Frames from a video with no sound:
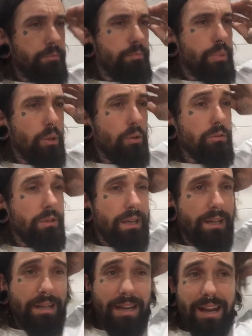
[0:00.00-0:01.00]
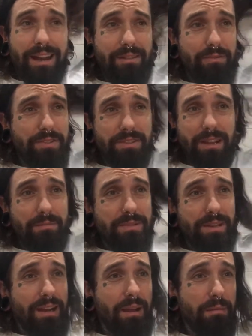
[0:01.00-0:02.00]
Paul, I've slept.
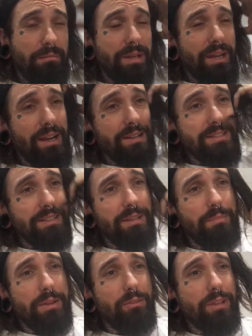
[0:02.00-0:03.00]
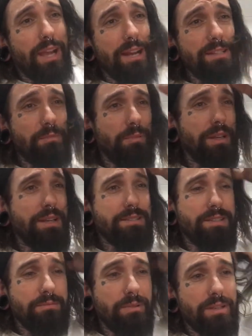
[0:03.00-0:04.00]
I sleep in all kinds of
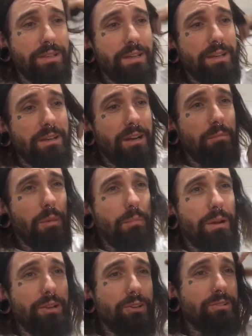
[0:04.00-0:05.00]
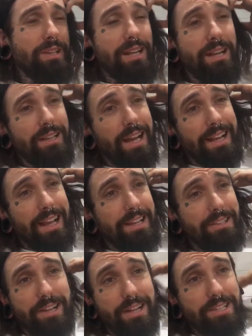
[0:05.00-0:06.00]
places when I'm on my own, and
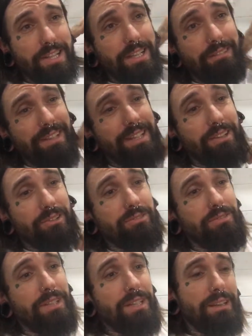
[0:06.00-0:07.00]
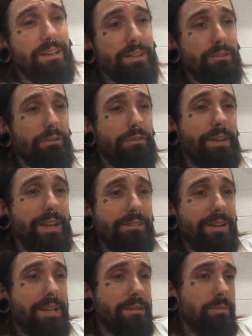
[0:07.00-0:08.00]
I genuinely don't. I don't fear
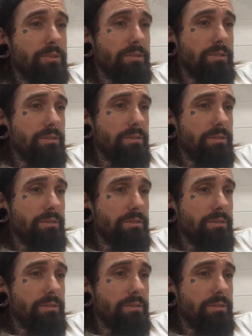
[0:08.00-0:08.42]
it anymore.